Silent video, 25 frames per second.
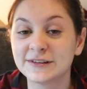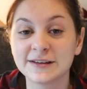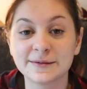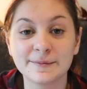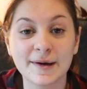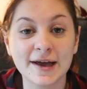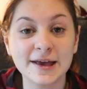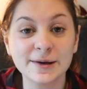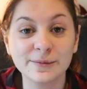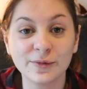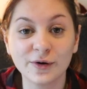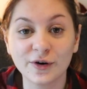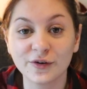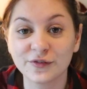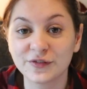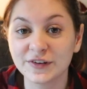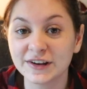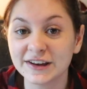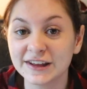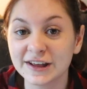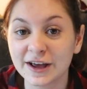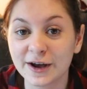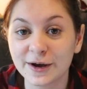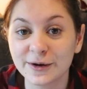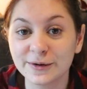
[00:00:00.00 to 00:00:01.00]
to make more
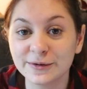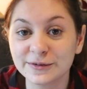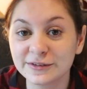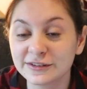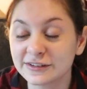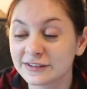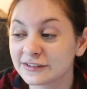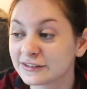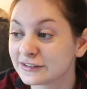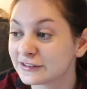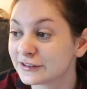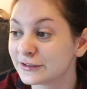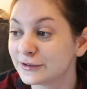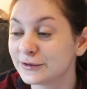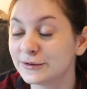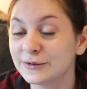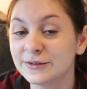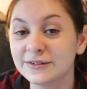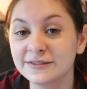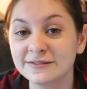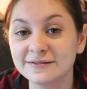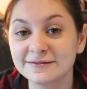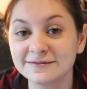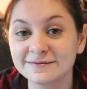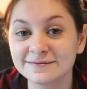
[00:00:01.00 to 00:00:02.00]
videos
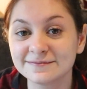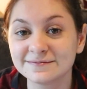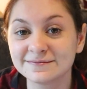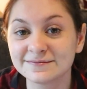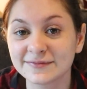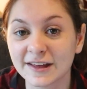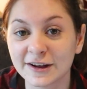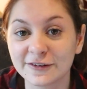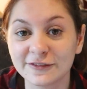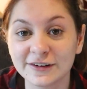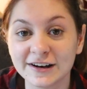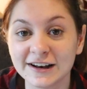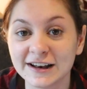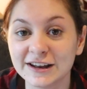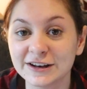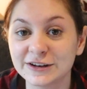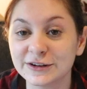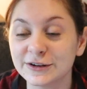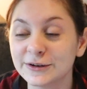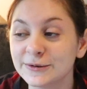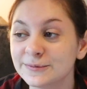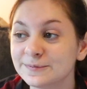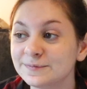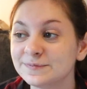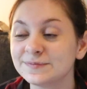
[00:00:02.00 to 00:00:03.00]
soon. I really
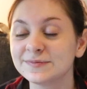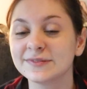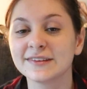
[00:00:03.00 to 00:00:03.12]
do.